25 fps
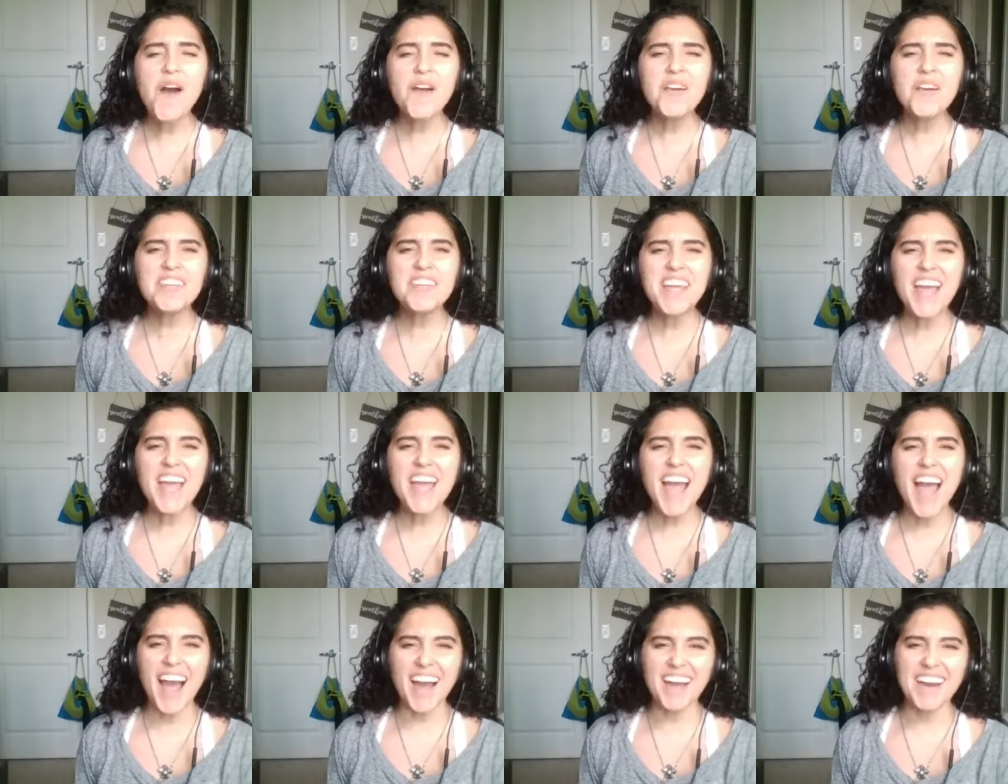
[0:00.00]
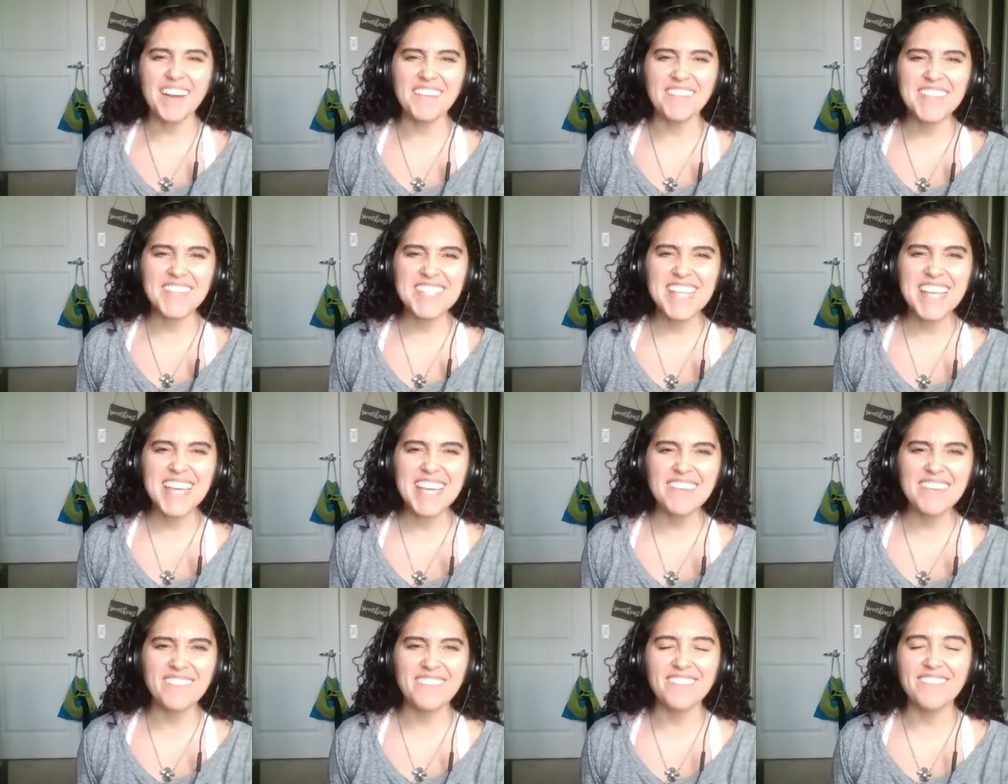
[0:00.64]
yeah I, and i was
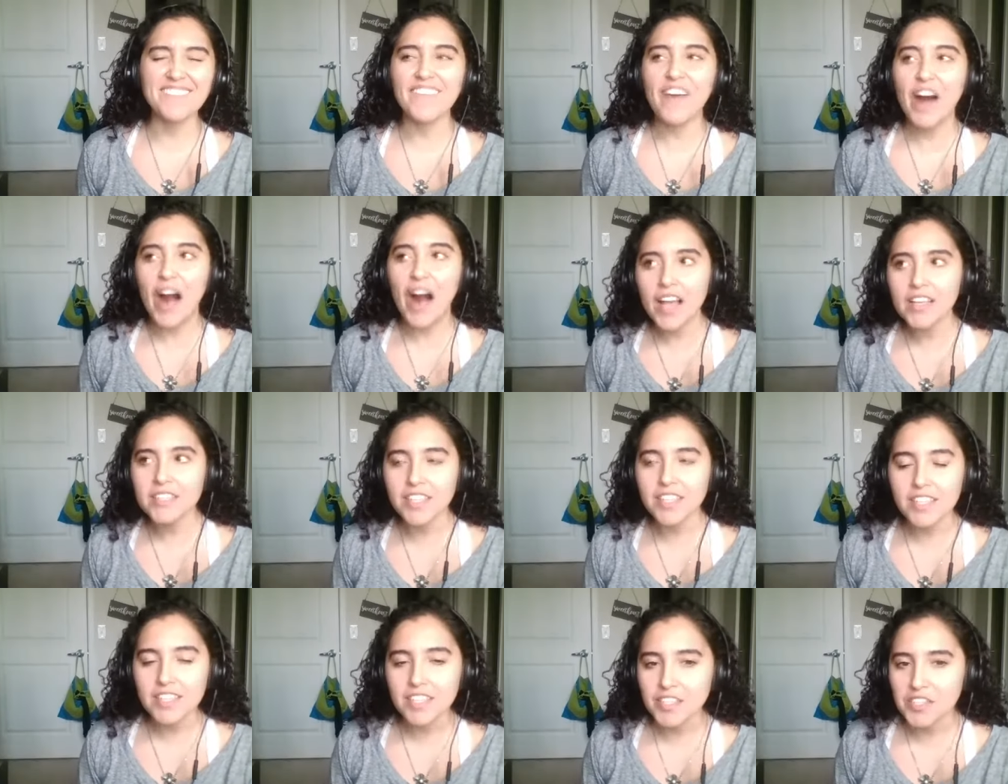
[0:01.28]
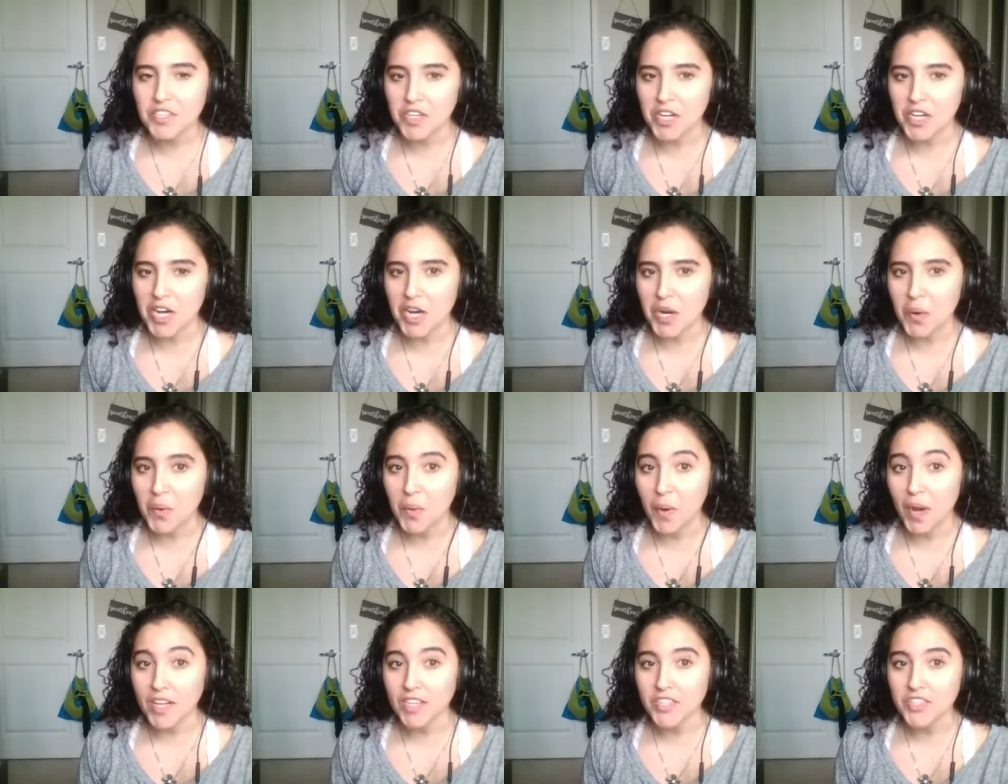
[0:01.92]
like is this a trick
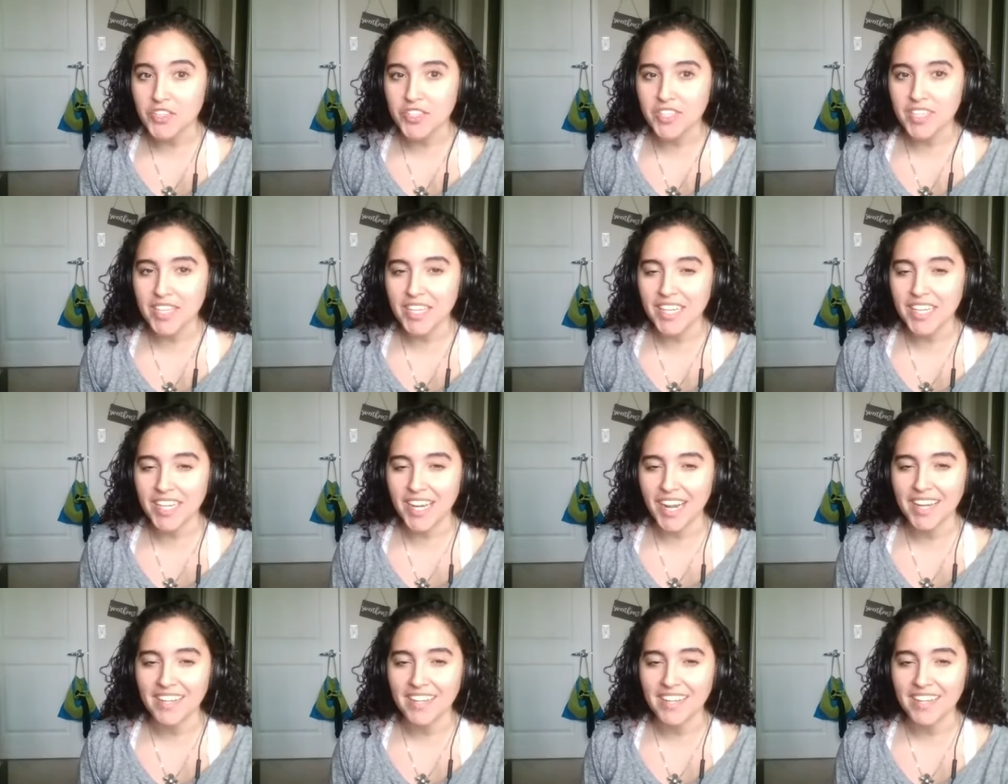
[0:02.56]
question